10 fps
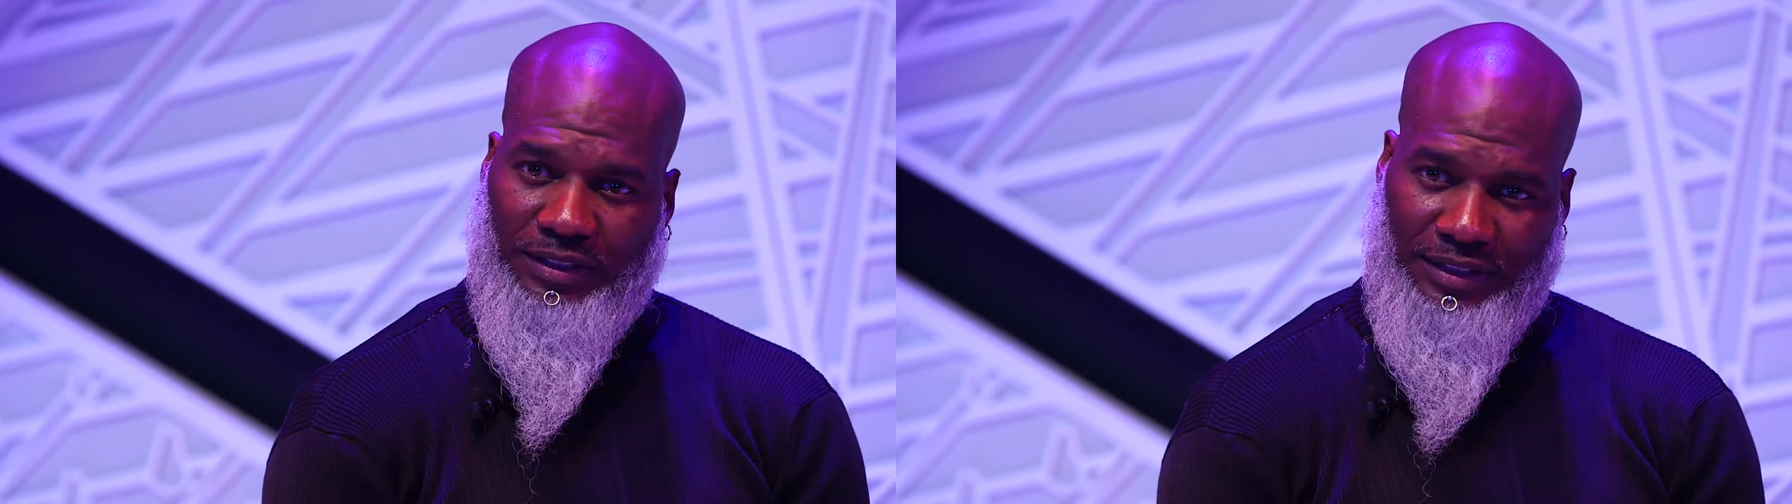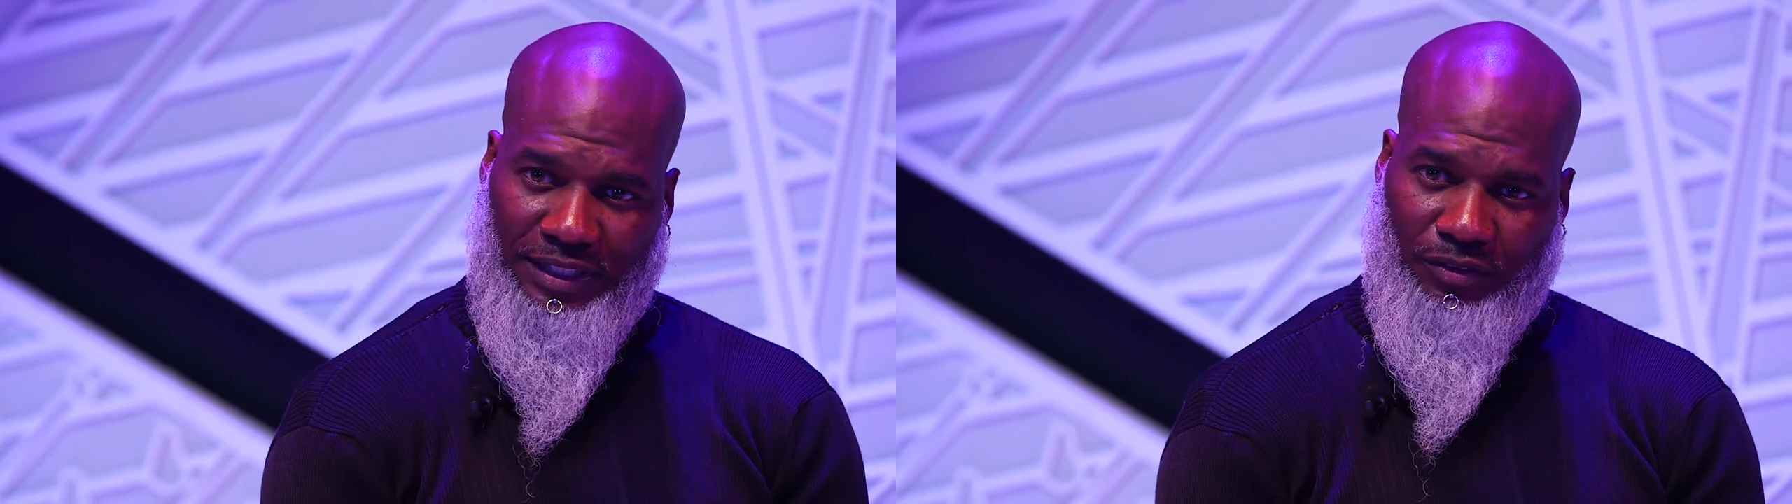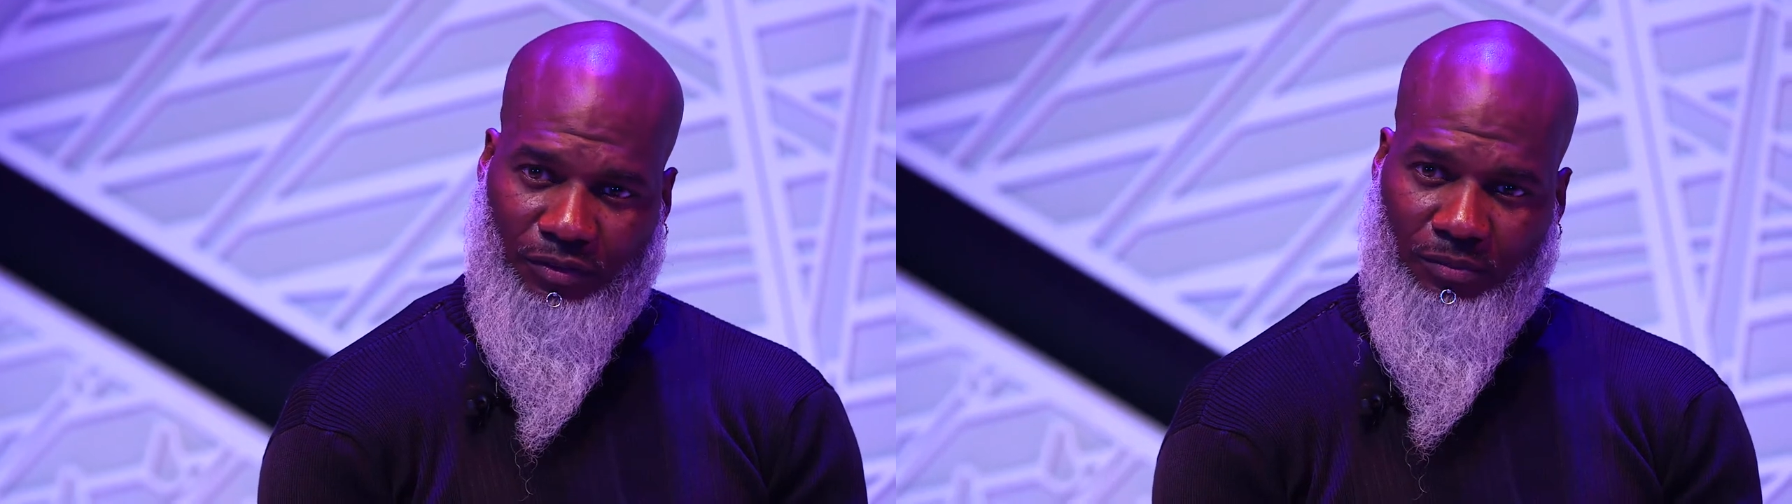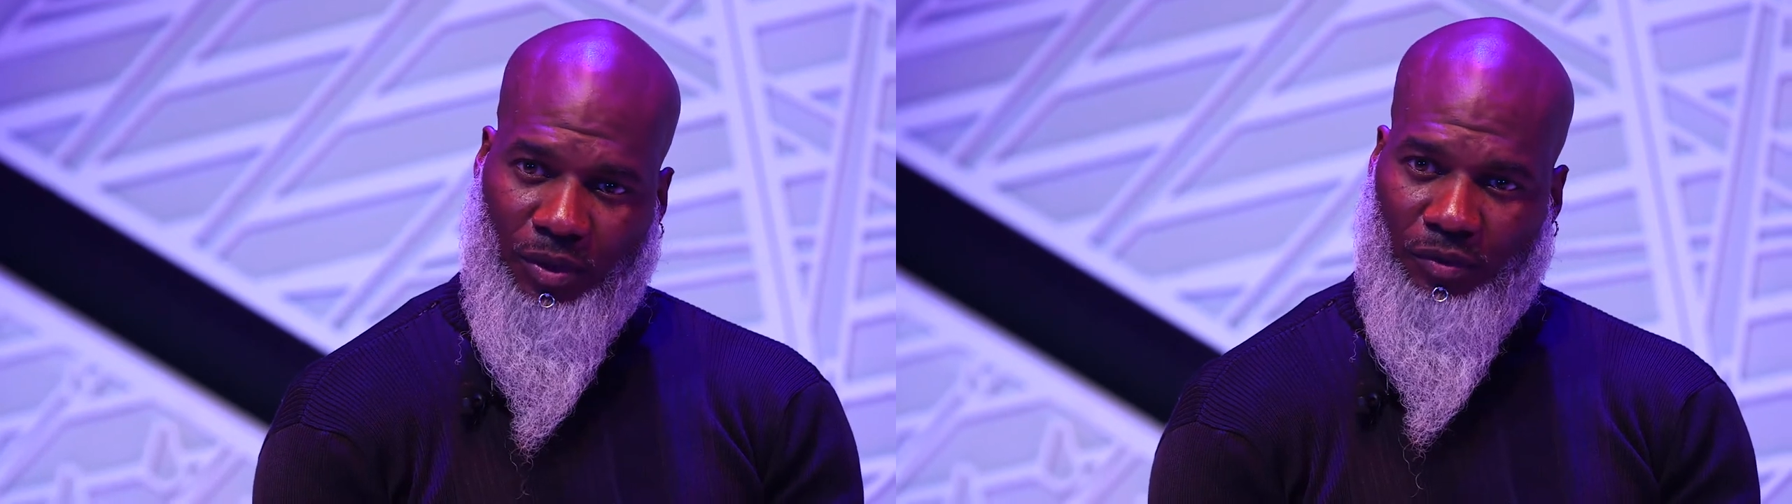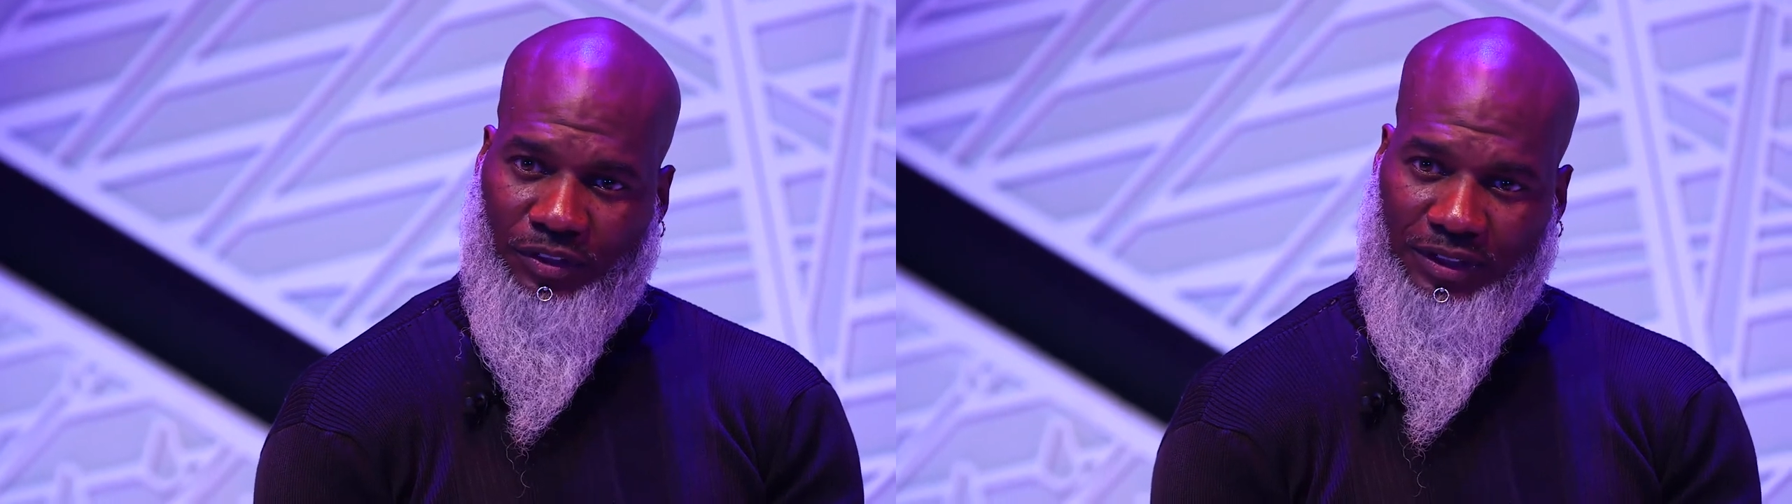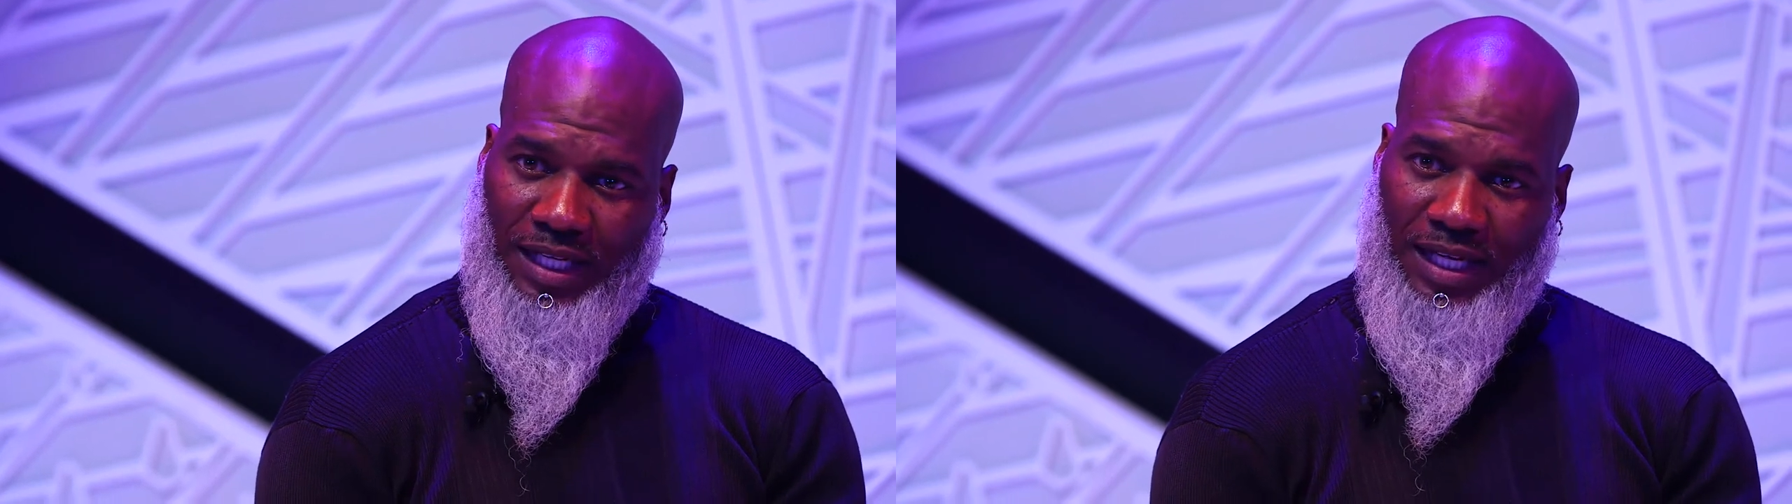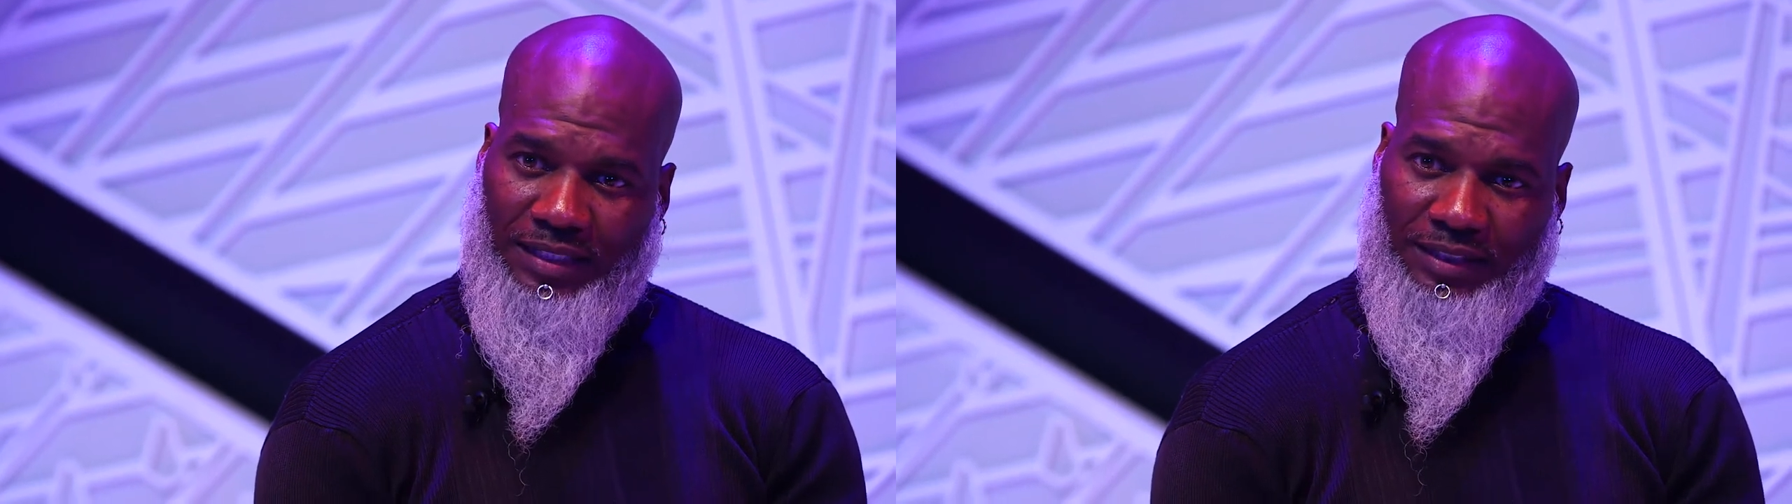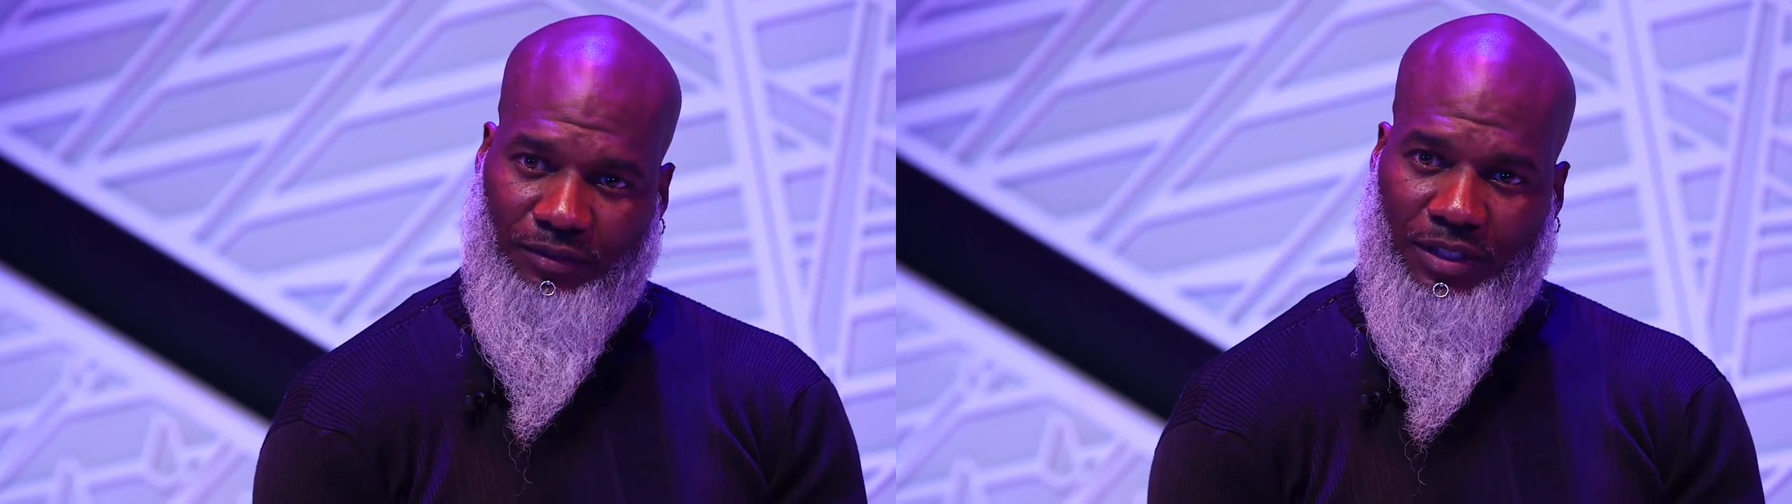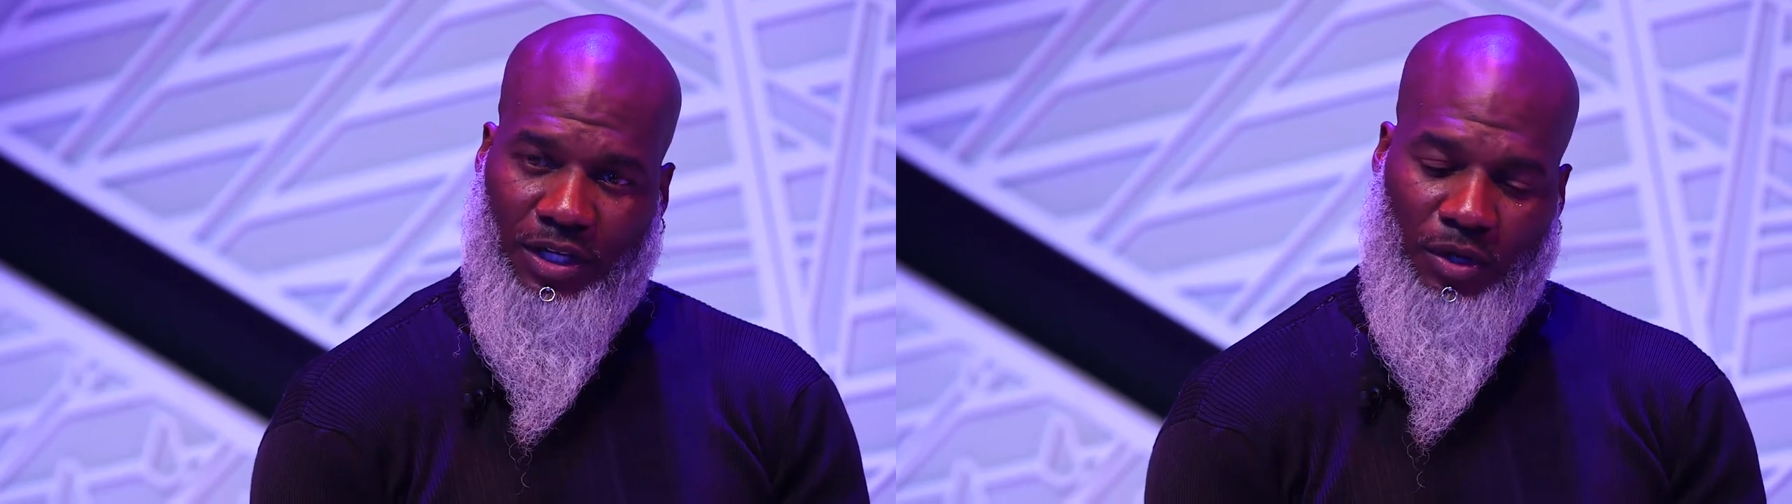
see through both sides, and